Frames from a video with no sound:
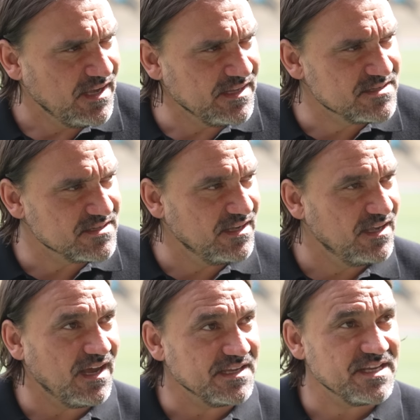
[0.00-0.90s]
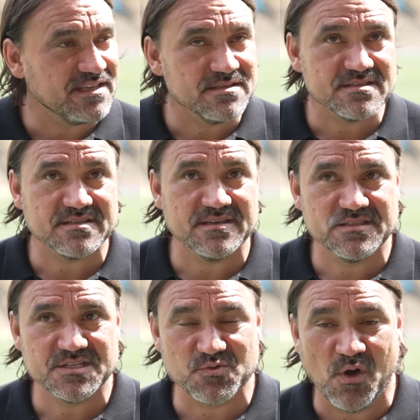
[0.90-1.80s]
and I take this
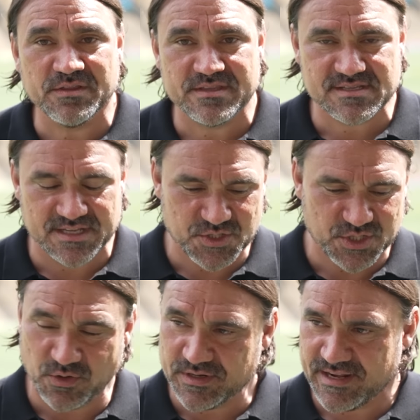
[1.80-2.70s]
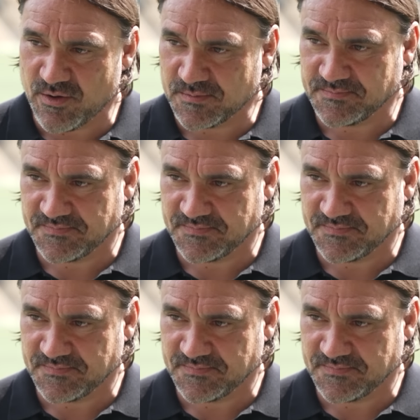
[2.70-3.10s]
draw and this clean sheet all day long.